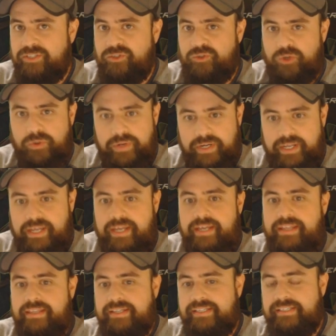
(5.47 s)
Druid.
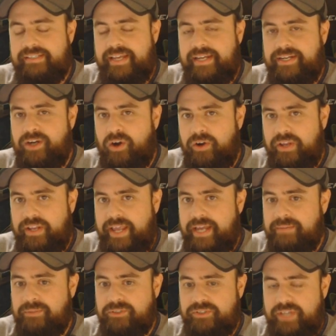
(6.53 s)
This is a Guardian
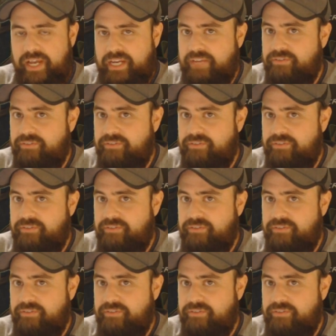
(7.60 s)
Animals deck.